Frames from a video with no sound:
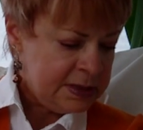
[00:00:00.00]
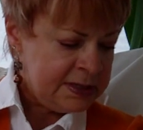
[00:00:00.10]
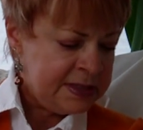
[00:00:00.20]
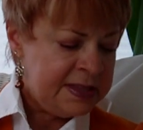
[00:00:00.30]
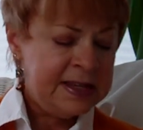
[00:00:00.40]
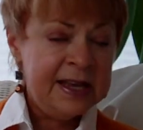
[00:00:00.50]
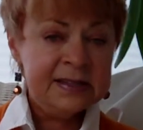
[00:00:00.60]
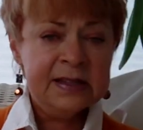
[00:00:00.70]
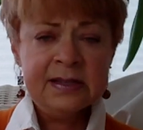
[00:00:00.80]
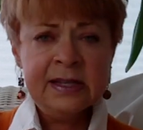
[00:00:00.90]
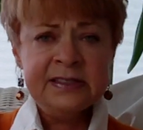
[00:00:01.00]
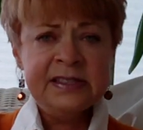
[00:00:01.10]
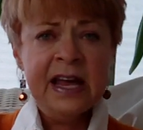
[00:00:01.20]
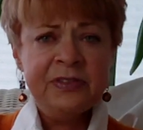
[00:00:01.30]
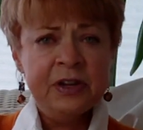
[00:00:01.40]
As they
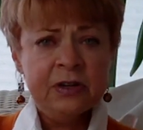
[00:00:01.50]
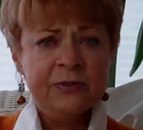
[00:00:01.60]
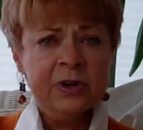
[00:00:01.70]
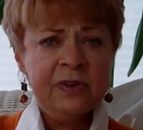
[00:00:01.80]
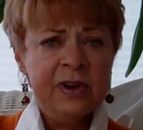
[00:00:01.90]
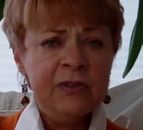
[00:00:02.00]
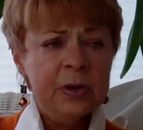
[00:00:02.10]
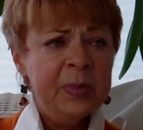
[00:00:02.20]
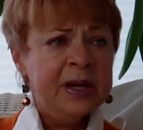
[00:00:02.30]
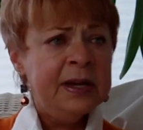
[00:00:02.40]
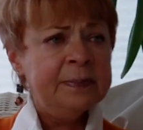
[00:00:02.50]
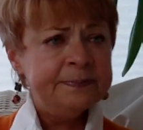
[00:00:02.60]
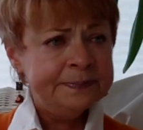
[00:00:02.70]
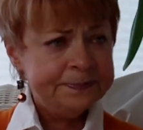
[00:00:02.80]
sat there in front of everybody,